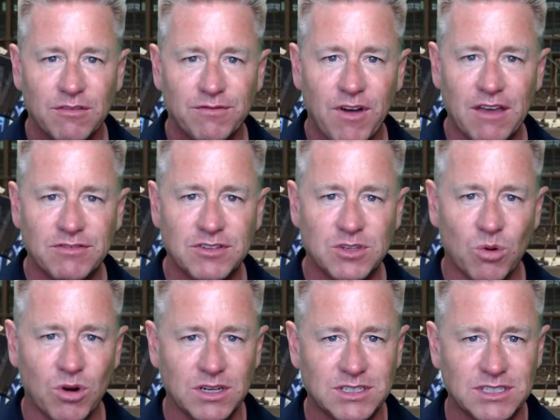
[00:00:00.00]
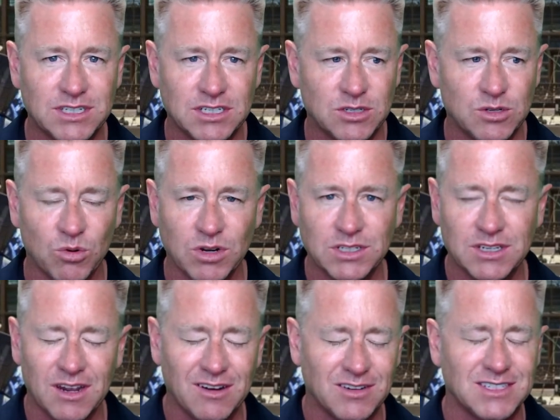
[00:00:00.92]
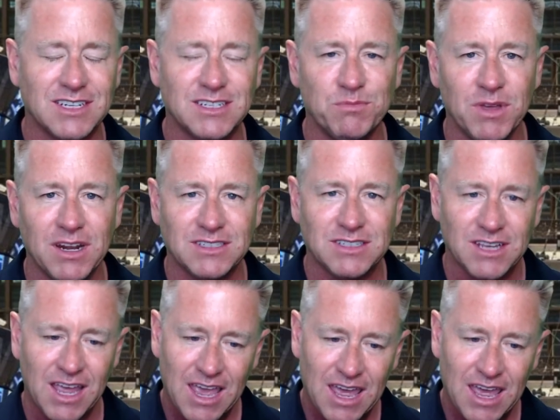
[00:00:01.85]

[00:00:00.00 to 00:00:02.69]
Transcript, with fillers: 5 stories, 6 stories in under 6 minutes.